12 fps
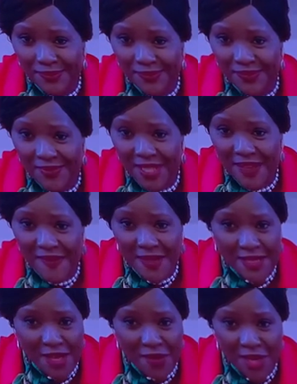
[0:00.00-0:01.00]
in
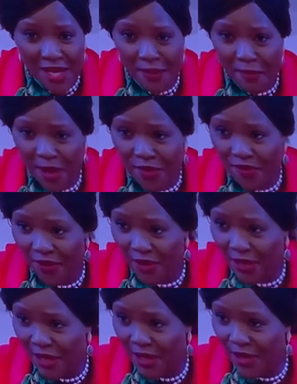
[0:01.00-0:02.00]
this area and part of the,
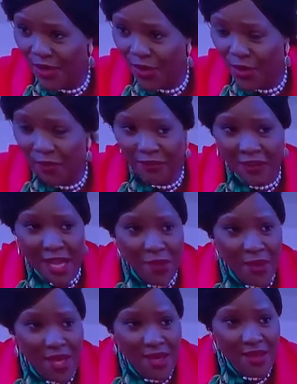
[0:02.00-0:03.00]
you know,
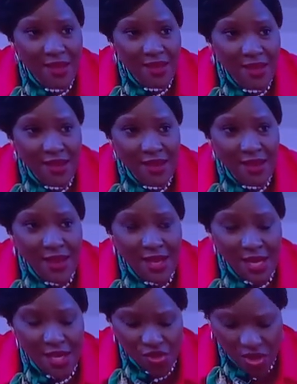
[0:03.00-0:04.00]
flyway, the
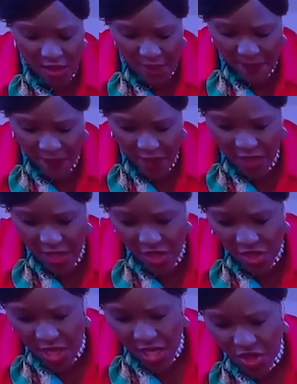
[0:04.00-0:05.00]

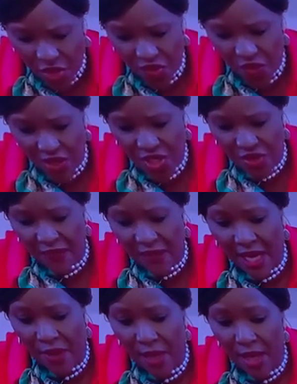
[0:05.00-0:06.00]
Asia-Australasia
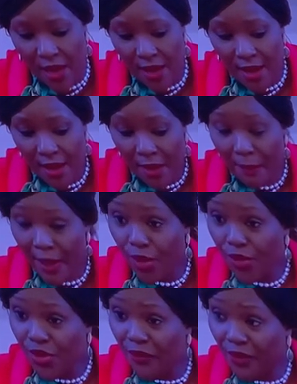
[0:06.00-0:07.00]
flyway. But
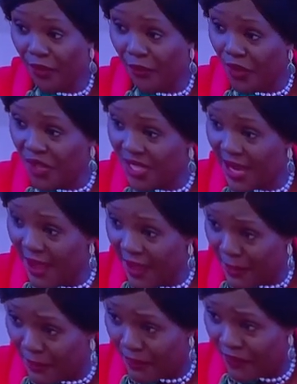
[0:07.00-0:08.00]
also for the first
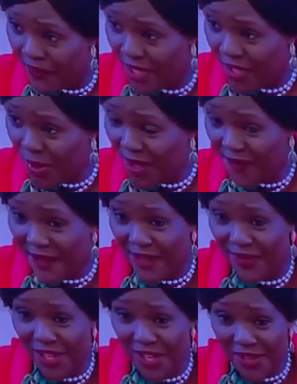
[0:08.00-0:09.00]
time in 25
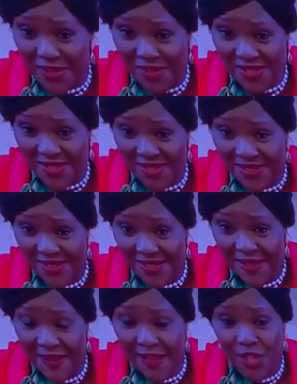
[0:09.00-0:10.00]
years,
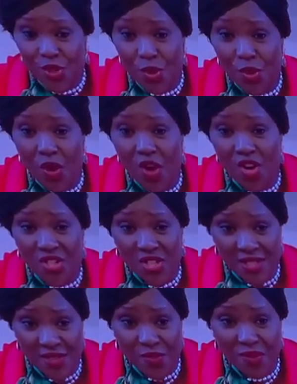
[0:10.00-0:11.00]
they saw
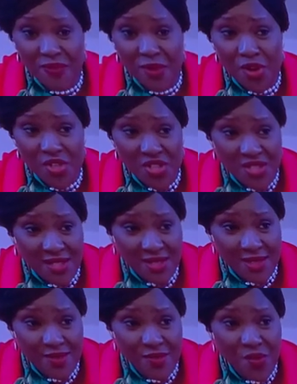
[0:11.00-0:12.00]
otters, river
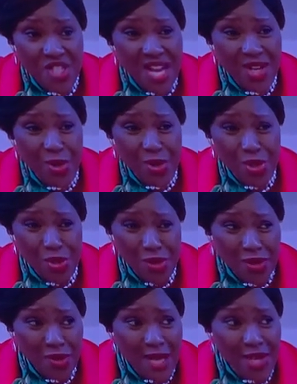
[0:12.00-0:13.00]
otters, which are
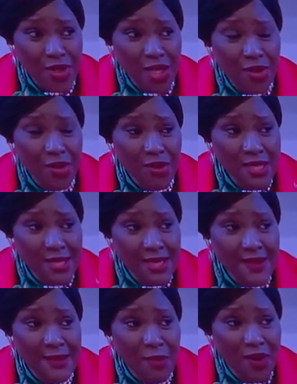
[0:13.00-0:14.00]
nocturnal and you can only see
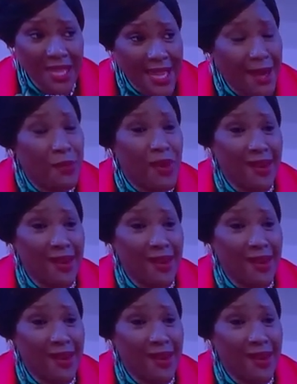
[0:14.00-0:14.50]
them on camera